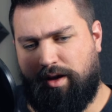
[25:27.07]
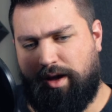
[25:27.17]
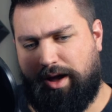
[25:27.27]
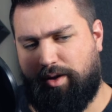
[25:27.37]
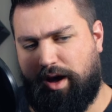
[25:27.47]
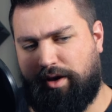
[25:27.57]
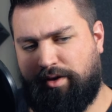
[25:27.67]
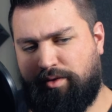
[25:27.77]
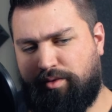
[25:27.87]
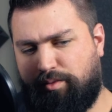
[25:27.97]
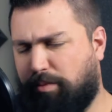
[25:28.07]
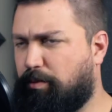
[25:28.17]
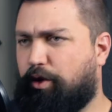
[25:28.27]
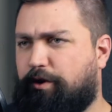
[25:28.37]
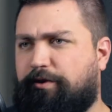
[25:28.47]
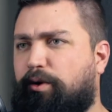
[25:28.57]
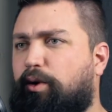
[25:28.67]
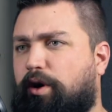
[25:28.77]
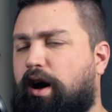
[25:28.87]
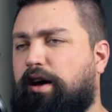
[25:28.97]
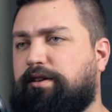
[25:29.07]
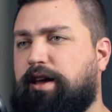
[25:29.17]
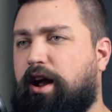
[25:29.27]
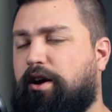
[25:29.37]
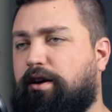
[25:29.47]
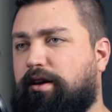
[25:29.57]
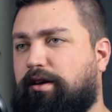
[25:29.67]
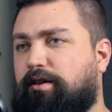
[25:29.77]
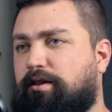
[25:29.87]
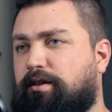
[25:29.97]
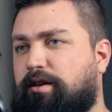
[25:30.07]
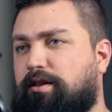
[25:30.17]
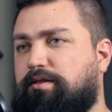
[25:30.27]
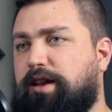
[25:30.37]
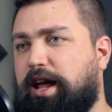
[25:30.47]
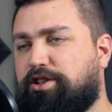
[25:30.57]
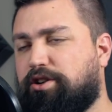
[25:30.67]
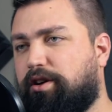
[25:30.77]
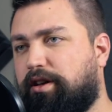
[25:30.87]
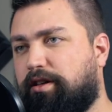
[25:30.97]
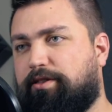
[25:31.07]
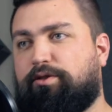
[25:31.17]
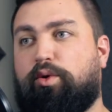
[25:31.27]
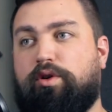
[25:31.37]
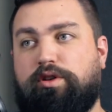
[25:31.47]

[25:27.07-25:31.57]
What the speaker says: unremorseful or uncaring nature is toward